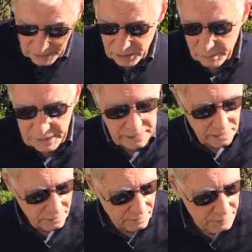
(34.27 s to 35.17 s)
So we'll
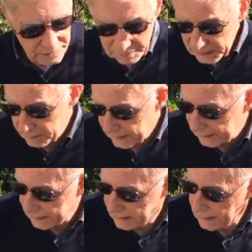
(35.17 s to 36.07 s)
start off with some
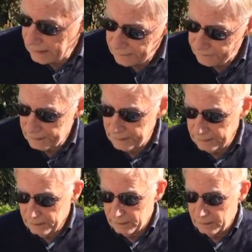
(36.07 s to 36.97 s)
camellias. I have,
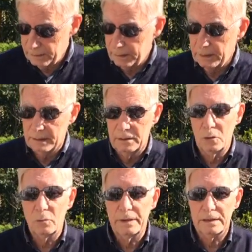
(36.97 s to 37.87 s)

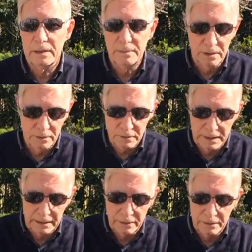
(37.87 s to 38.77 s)
normally the time of year you
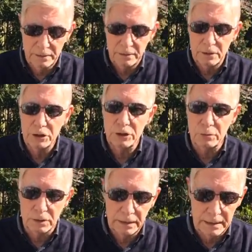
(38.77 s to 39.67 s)
take the
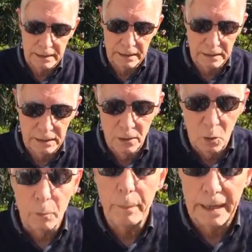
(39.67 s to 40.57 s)
shoot cuttings,
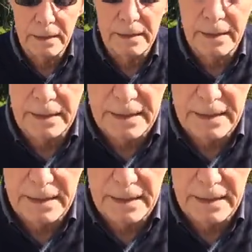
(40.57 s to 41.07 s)
or buds they